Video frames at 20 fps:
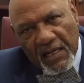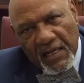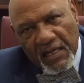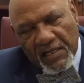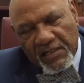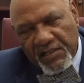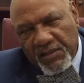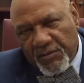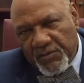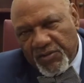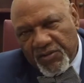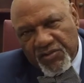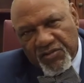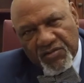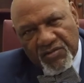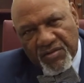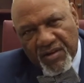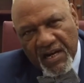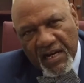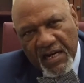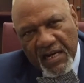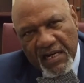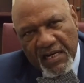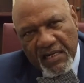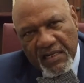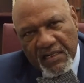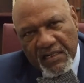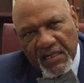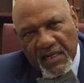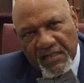she was
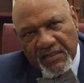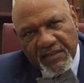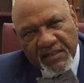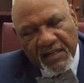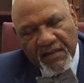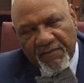trained as an